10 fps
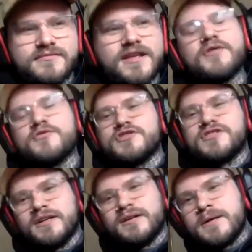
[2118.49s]
They're all
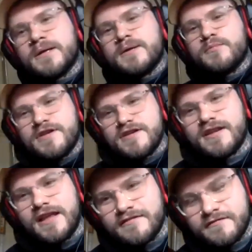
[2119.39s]
just a pretty good
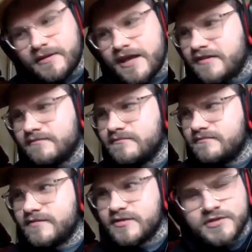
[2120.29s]
laugh. Played
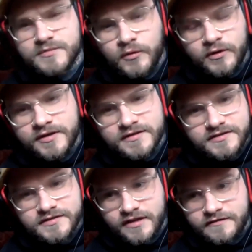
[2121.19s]
some smaller ones
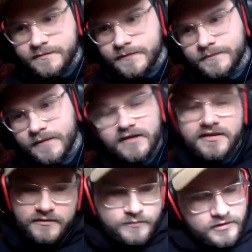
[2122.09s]
and stuff, but like
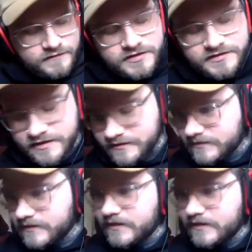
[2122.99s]
in previous thing.